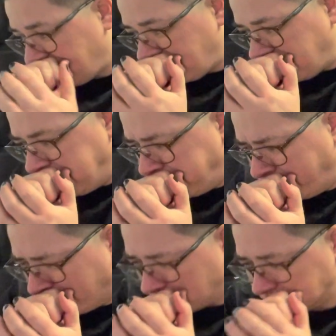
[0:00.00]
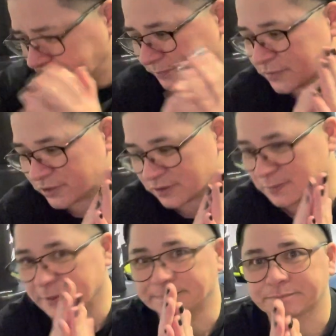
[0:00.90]
Excuse
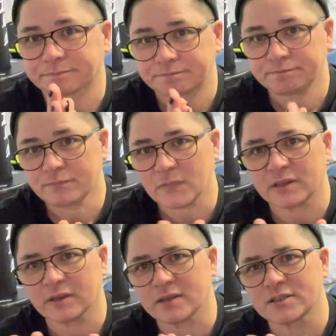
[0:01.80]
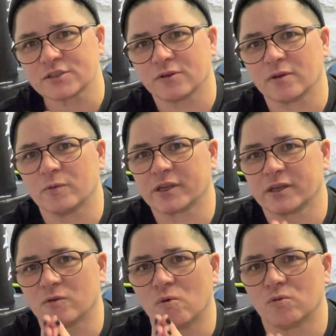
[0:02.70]
me. Yeah, it's so that we're
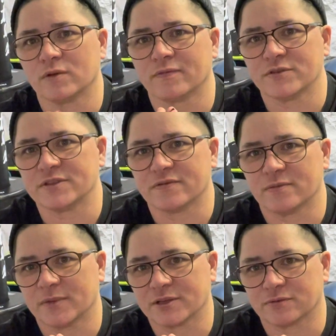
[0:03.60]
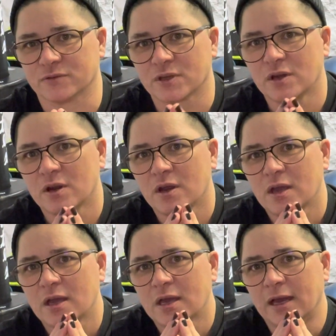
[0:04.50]
getting all of those different muscles
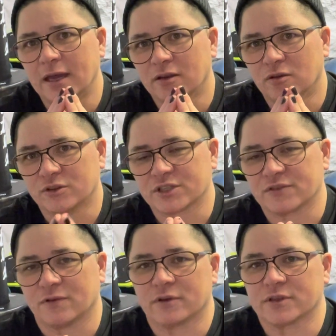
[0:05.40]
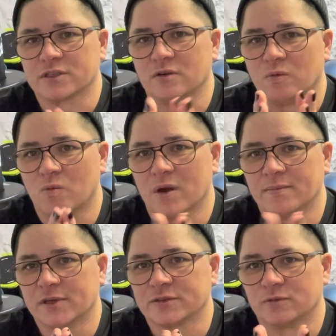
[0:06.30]
and not just focusing on one
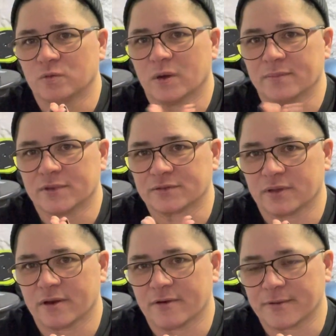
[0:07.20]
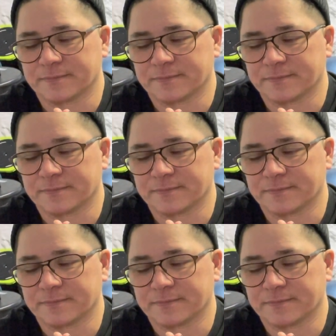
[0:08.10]
muscle or one muscle area.